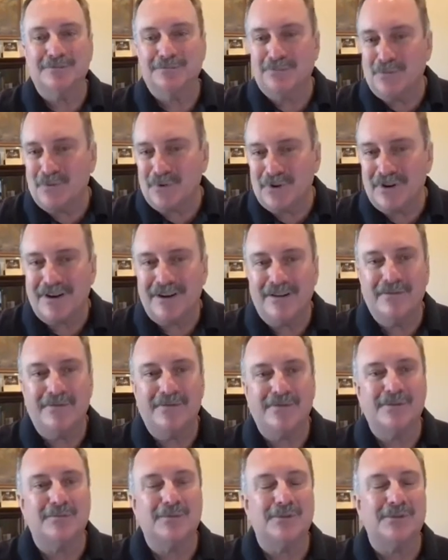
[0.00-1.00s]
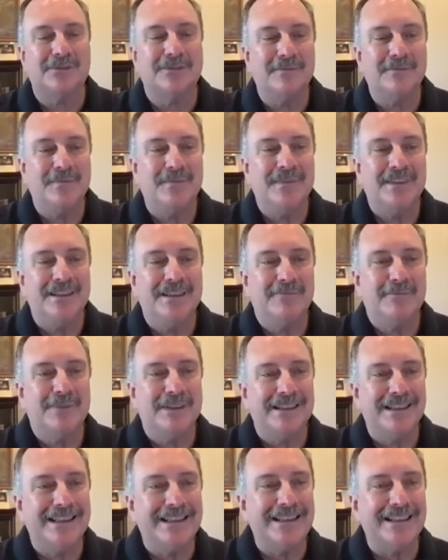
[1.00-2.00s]
more comfortable
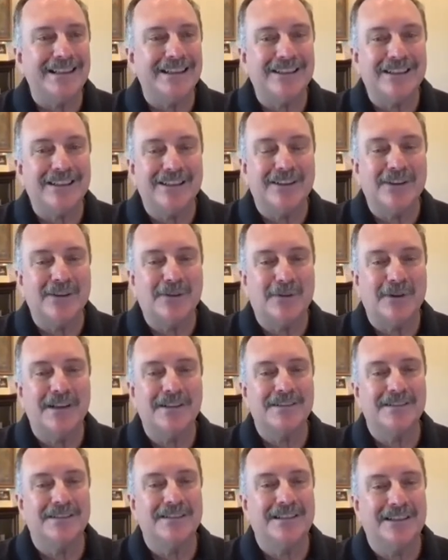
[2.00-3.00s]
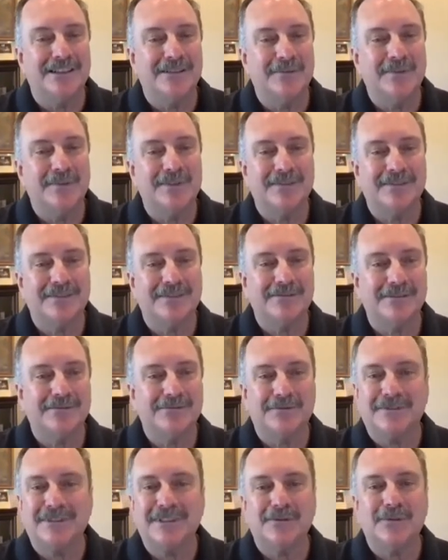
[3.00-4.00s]
but then the you know the question comes,
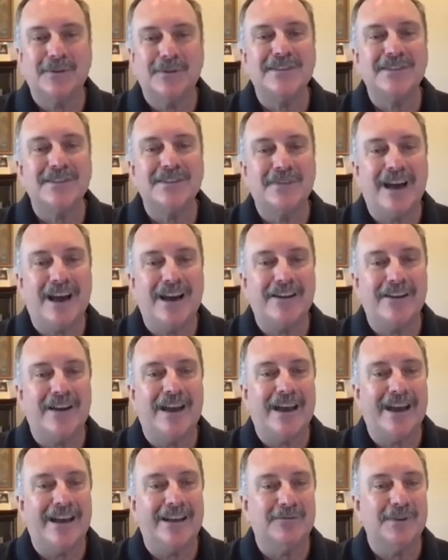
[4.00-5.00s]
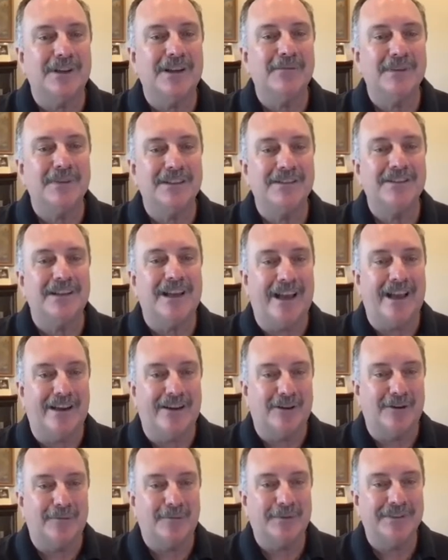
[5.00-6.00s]
what, what's the value add? What can we do to
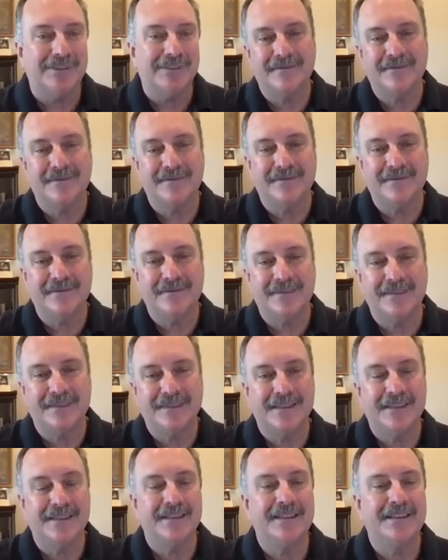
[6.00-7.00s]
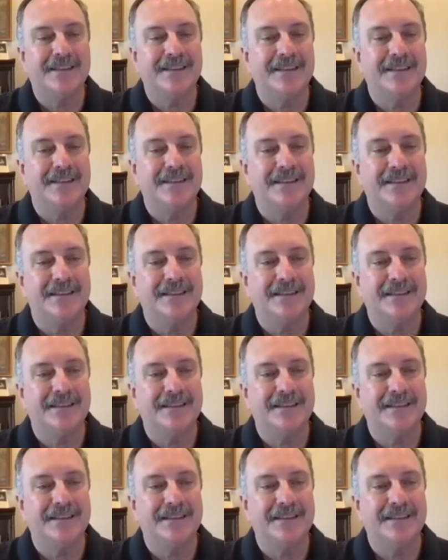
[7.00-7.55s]
help? And I'll say this, guys.